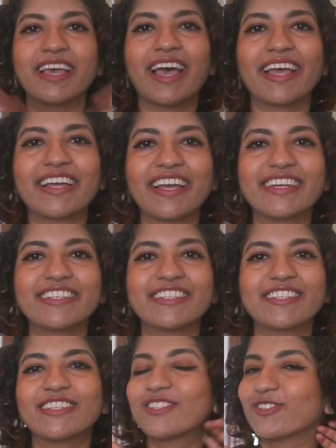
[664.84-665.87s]
Hi
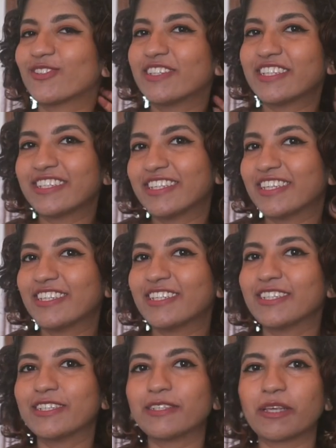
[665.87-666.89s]
guys, so this
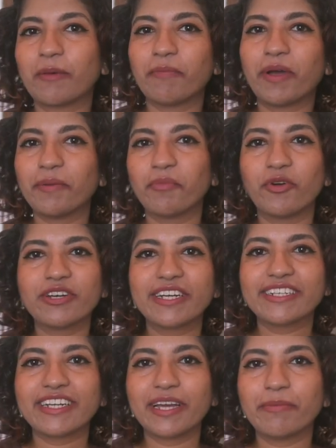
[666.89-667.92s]
is my
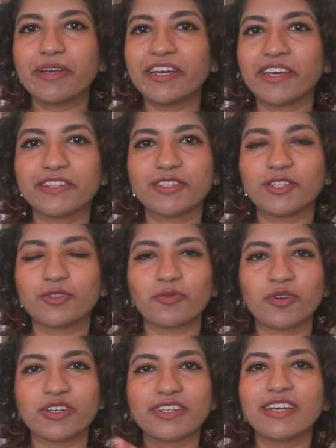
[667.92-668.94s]
morning time hair. This is
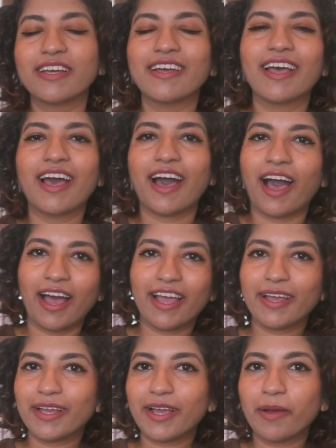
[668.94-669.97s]
what
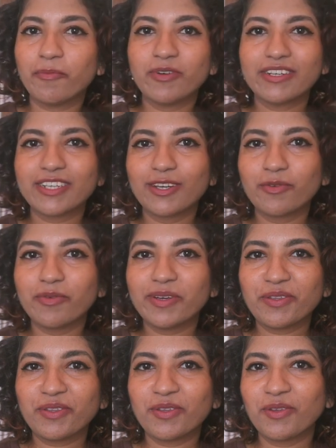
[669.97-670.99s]
I am working
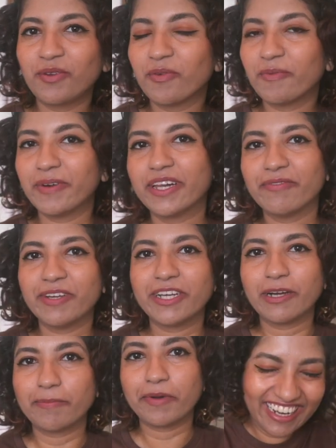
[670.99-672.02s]
with when I wake
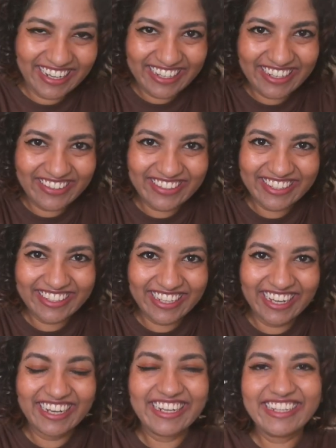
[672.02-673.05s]
up. It looks
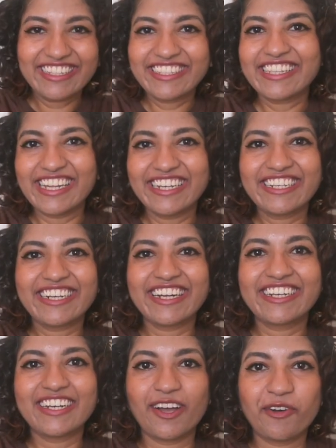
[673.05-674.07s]
a little silly
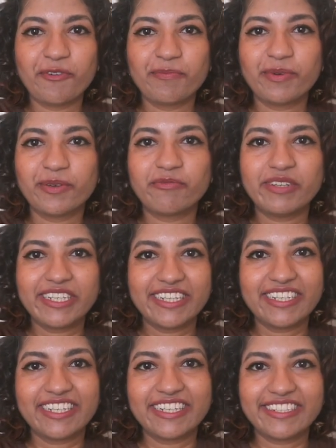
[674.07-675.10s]
right now, but we
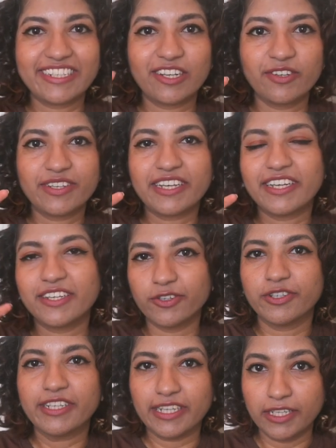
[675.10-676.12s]
can get it looking
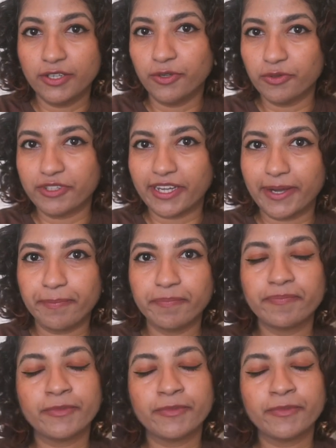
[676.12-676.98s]
good in no time.